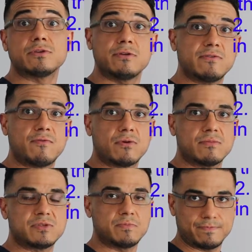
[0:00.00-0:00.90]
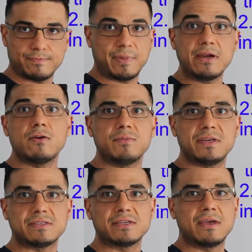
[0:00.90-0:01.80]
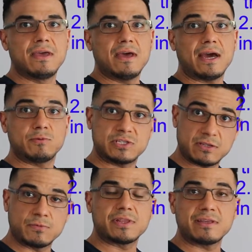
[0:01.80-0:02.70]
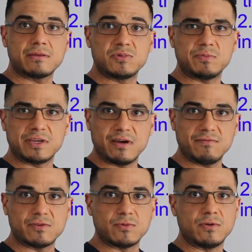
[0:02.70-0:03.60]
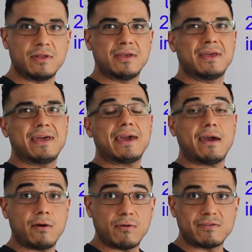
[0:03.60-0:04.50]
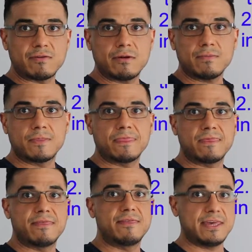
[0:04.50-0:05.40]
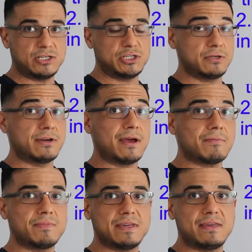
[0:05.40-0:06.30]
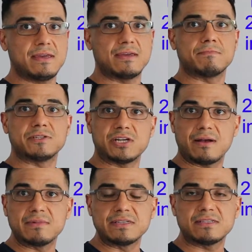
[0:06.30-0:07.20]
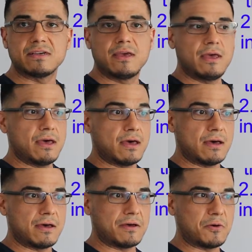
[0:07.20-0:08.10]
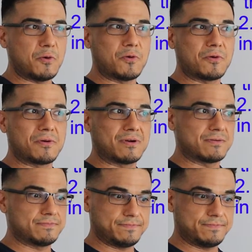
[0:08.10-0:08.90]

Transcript: uniforms, by no means. I still would like them to be comfortable. However, they should not be in pajamas or